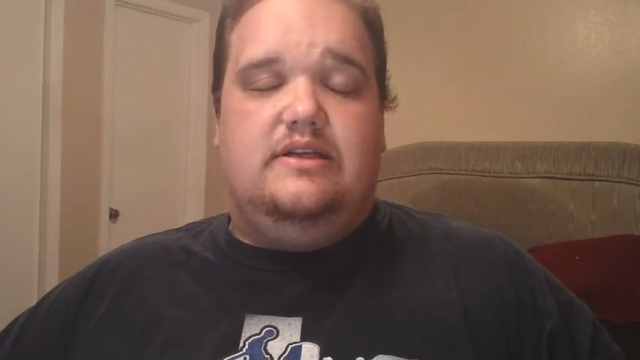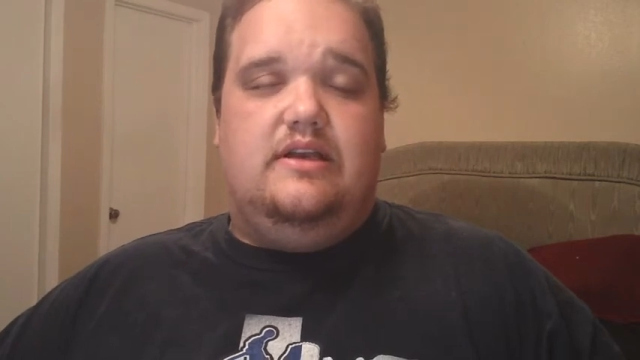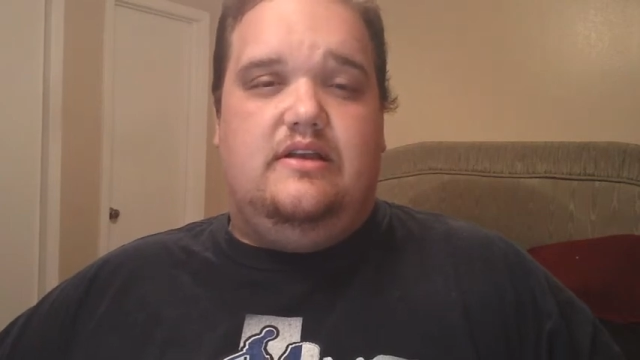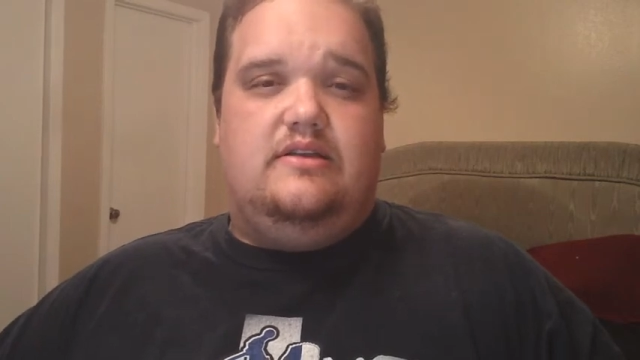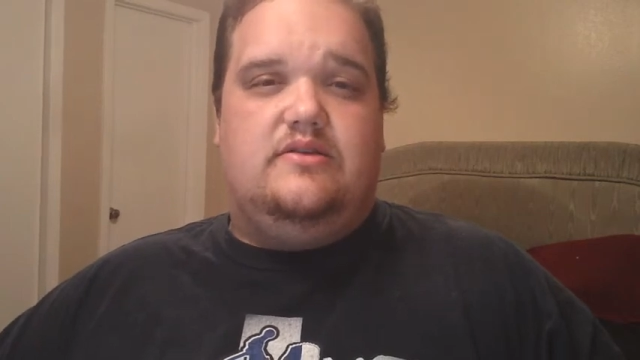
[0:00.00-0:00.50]

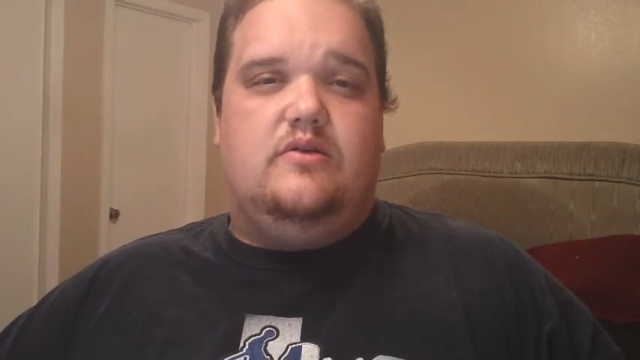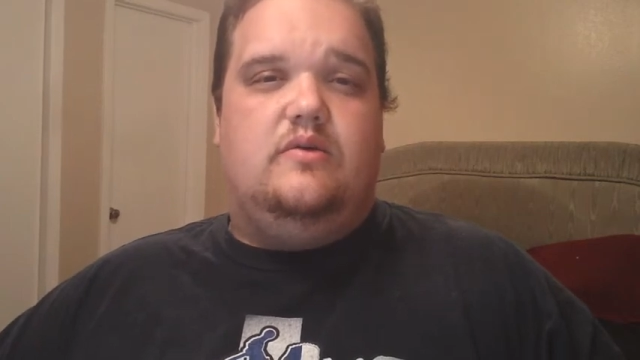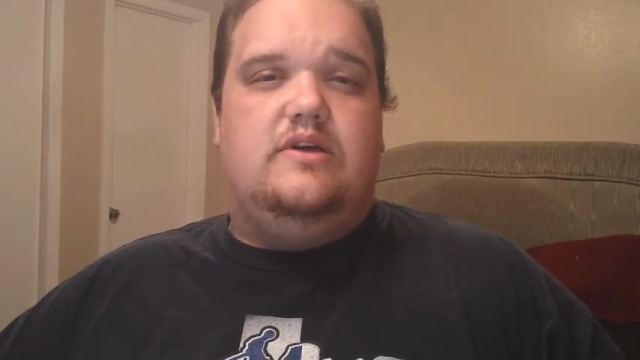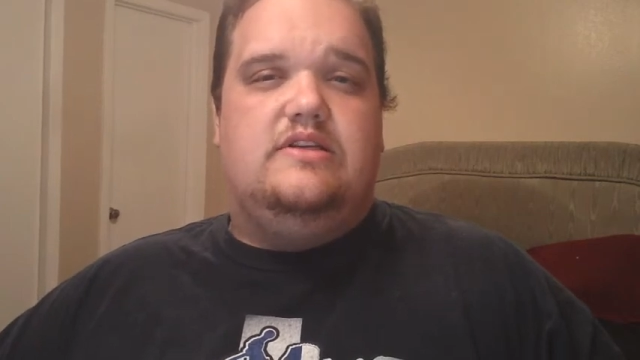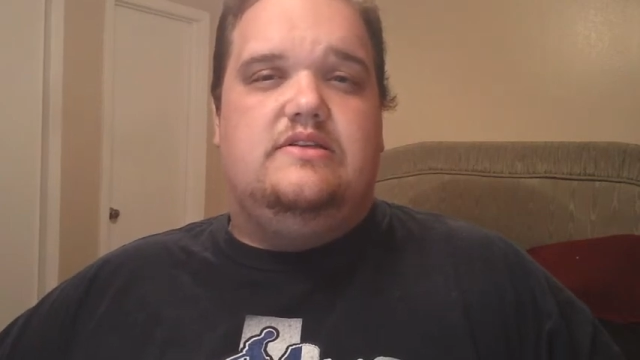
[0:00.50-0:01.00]
and as
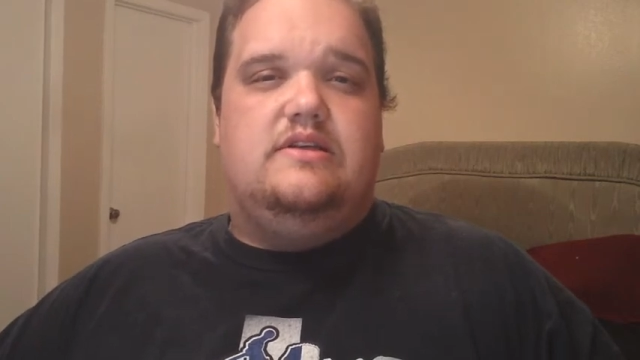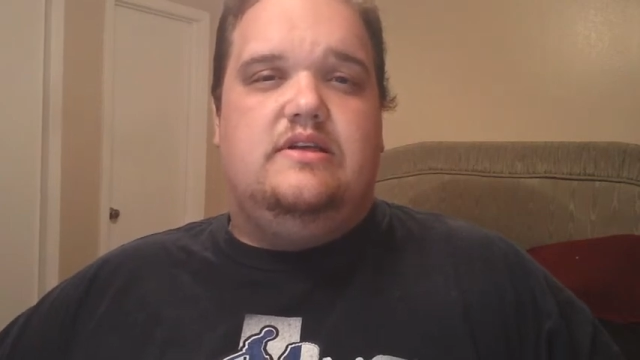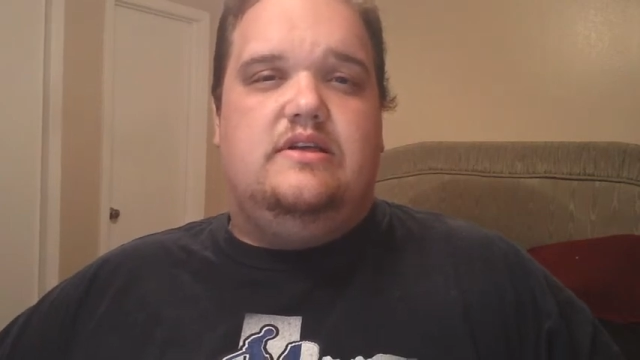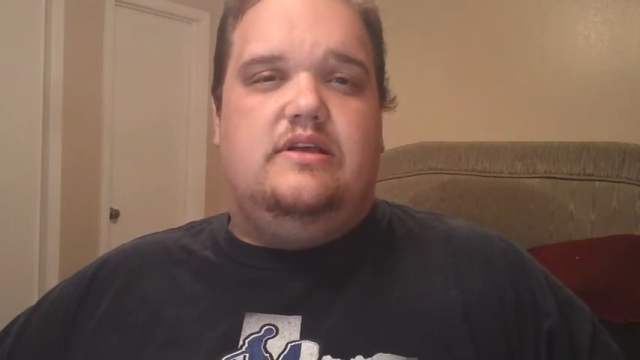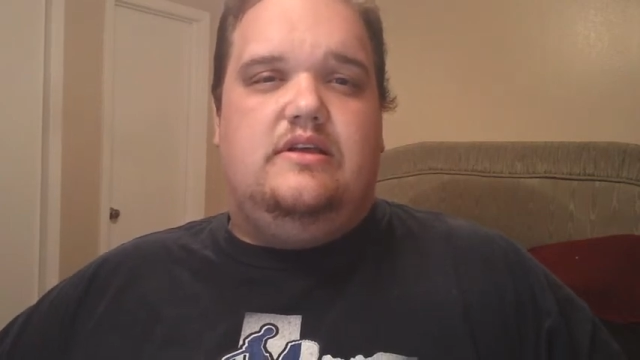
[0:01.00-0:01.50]
always,
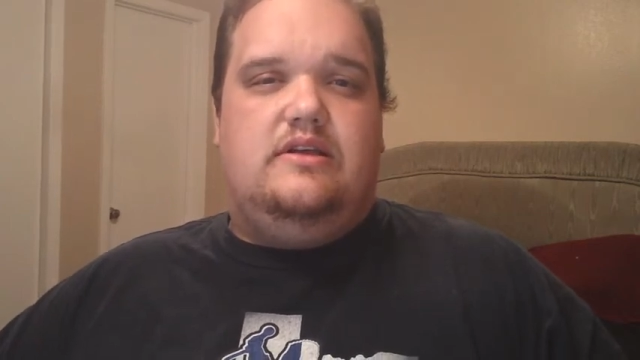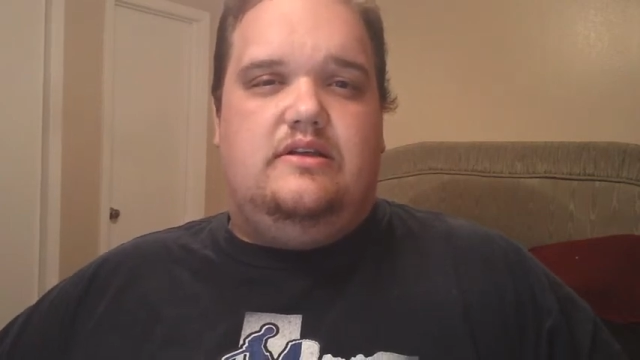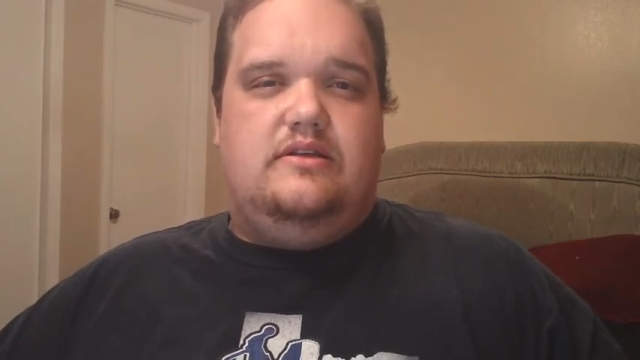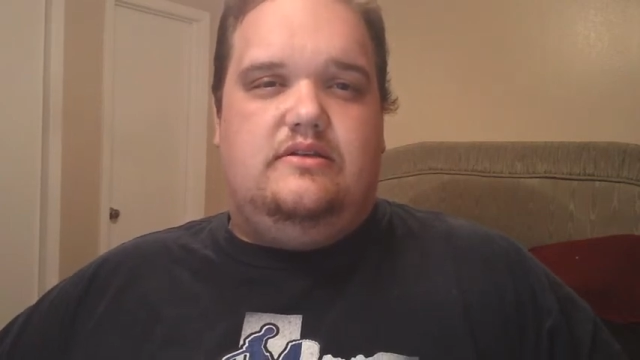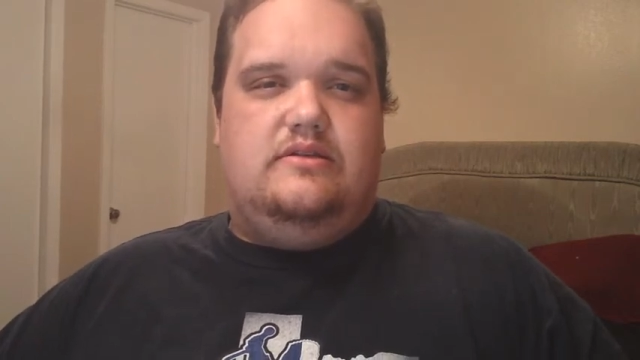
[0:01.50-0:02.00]

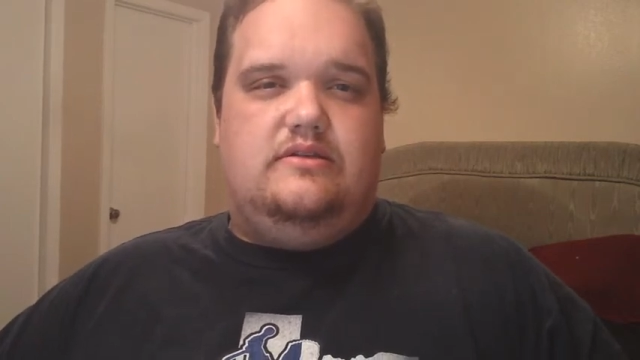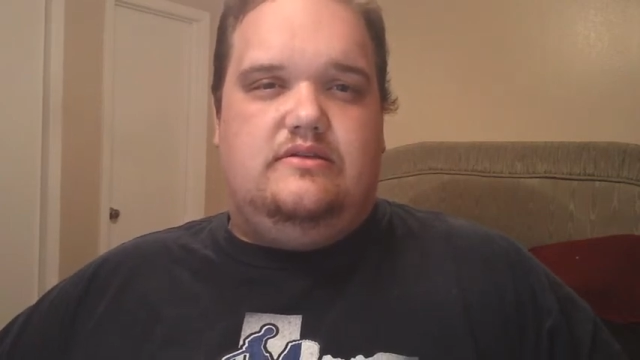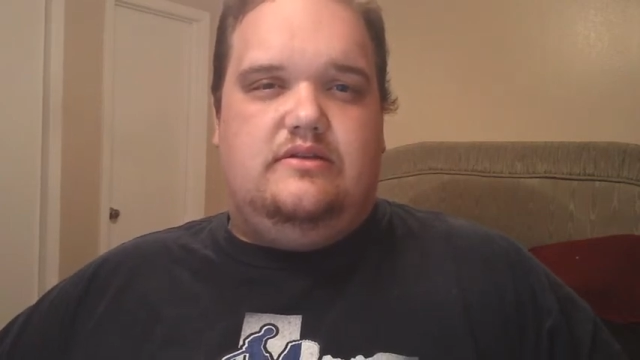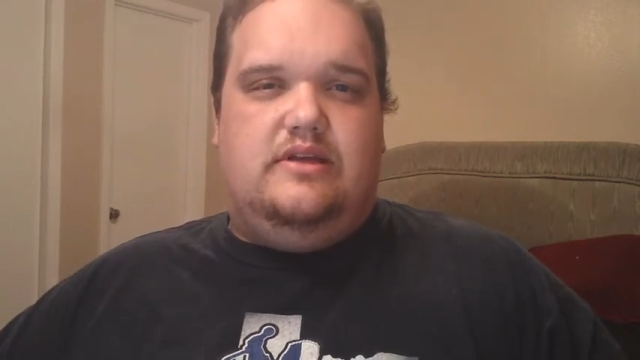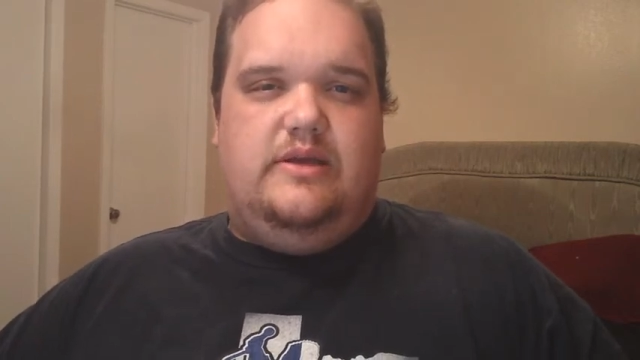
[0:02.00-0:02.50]

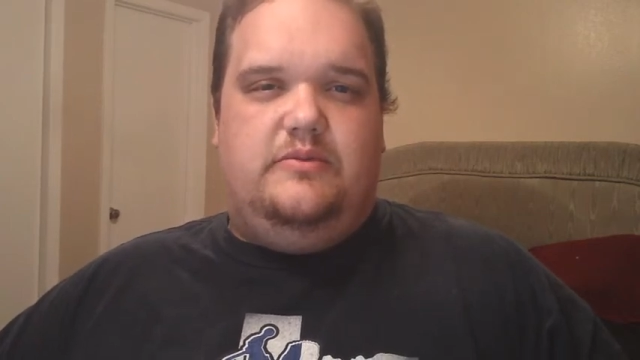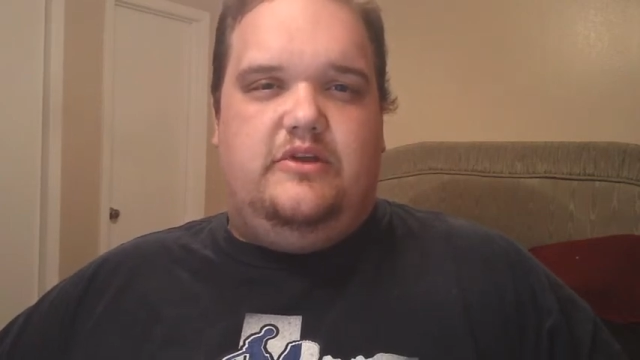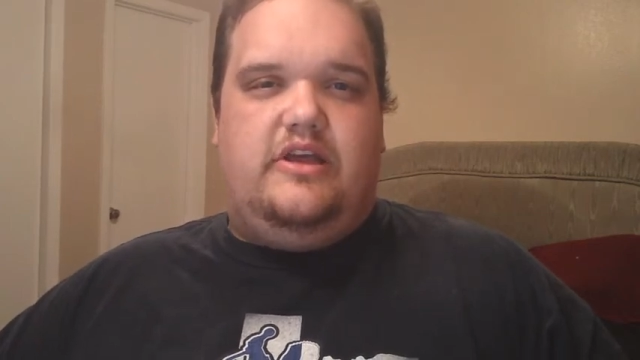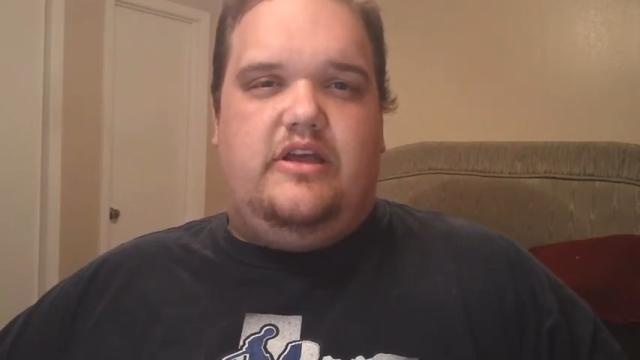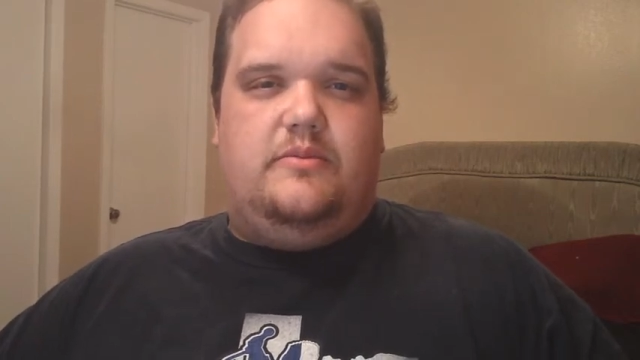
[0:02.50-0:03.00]
keep
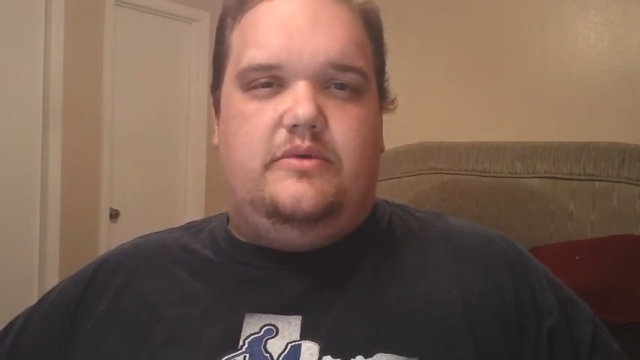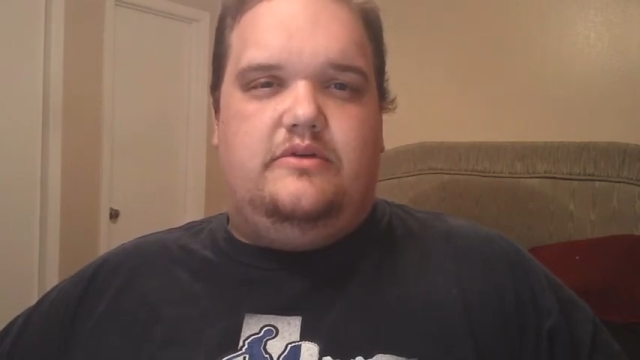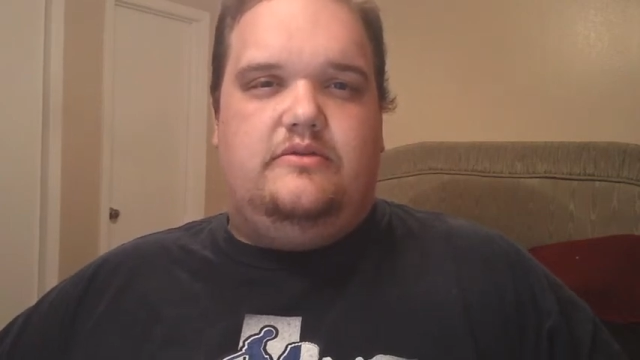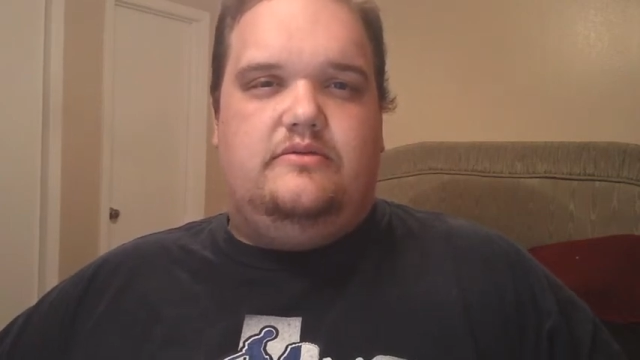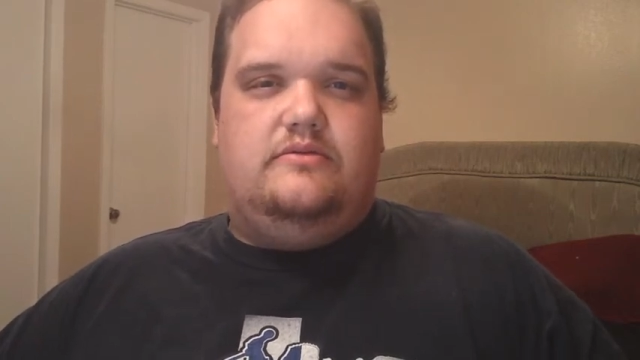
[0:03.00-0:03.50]
looking
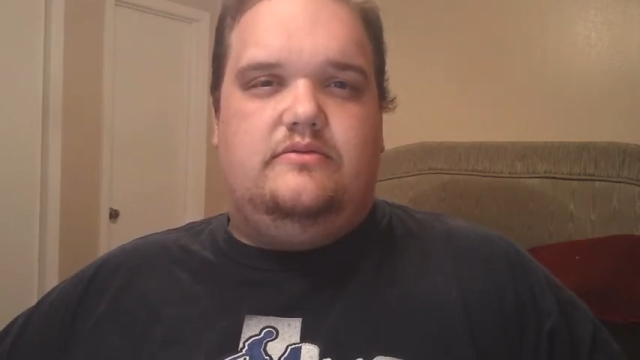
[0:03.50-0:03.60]
up.